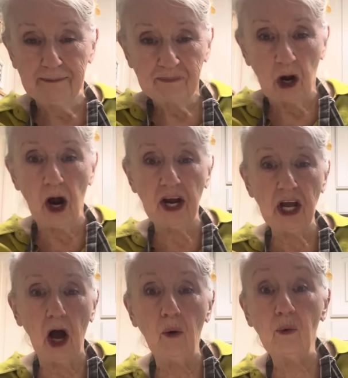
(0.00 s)
All right,
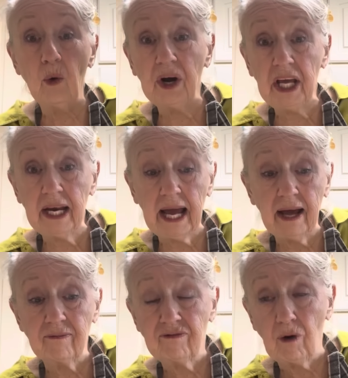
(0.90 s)
y'all, going in
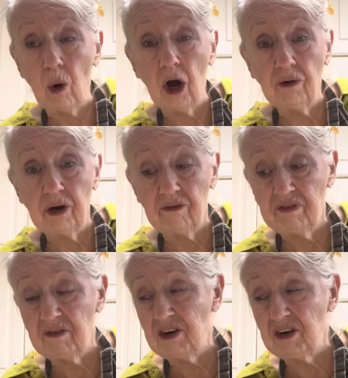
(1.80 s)
at 450